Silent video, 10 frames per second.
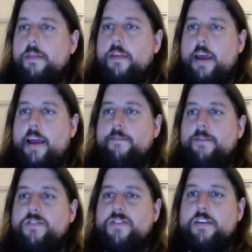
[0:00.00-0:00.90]

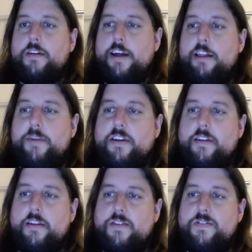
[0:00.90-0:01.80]
Every single element of
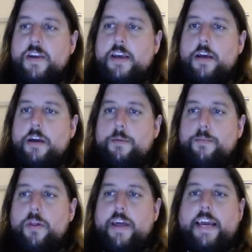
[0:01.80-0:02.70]
this
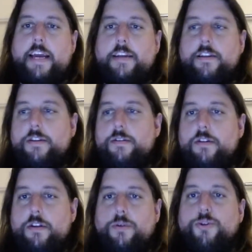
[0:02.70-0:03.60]
played to the
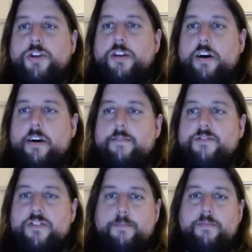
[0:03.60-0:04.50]
notion of
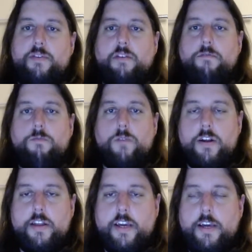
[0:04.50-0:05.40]
something
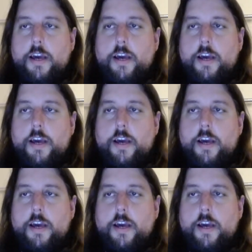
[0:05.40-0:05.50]
really